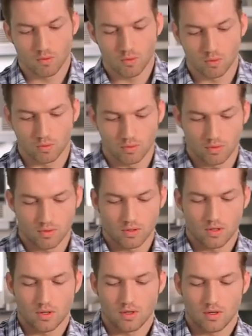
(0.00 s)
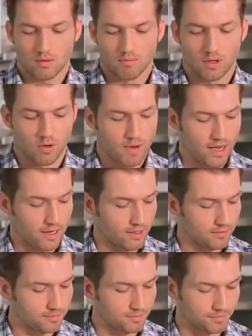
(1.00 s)
ooh, blow
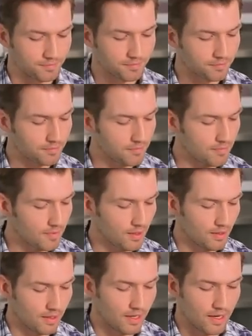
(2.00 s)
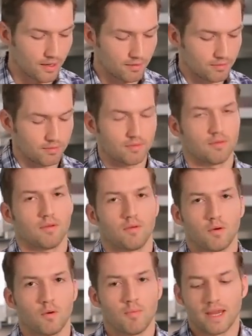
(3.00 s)
back. Again,
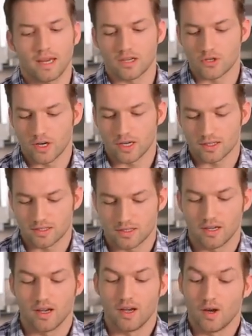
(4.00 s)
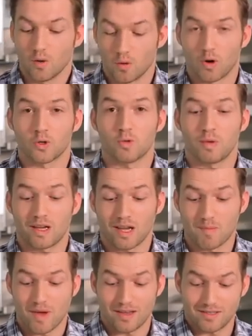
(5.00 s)
we're making drinks, we're also
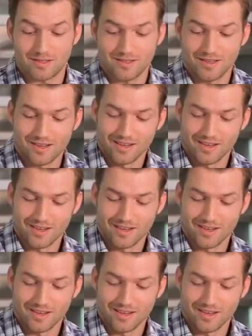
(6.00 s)
making a mess.